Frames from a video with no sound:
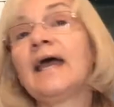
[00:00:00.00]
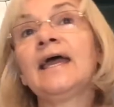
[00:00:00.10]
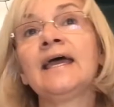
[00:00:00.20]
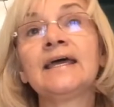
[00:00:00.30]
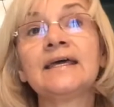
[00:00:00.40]

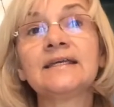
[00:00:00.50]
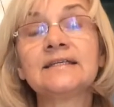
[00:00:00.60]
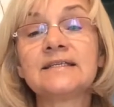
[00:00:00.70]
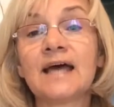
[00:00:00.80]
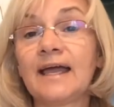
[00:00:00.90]

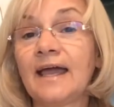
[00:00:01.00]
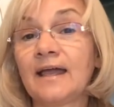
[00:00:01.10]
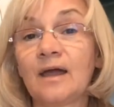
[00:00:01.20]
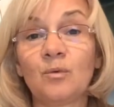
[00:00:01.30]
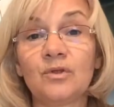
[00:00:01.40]
and I
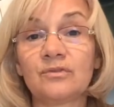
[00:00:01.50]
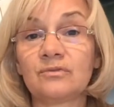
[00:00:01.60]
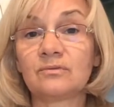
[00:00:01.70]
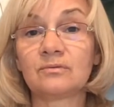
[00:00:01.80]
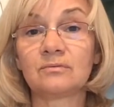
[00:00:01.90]
hang out with
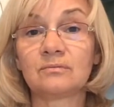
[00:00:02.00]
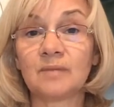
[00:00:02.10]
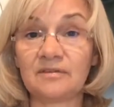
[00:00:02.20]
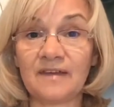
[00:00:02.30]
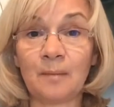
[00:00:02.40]

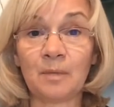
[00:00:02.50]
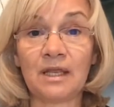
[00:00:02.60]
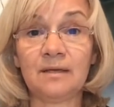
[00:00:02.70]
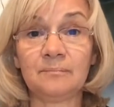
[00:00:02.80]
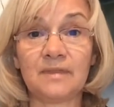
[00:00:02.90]
my
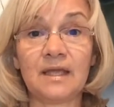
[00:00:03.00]
family.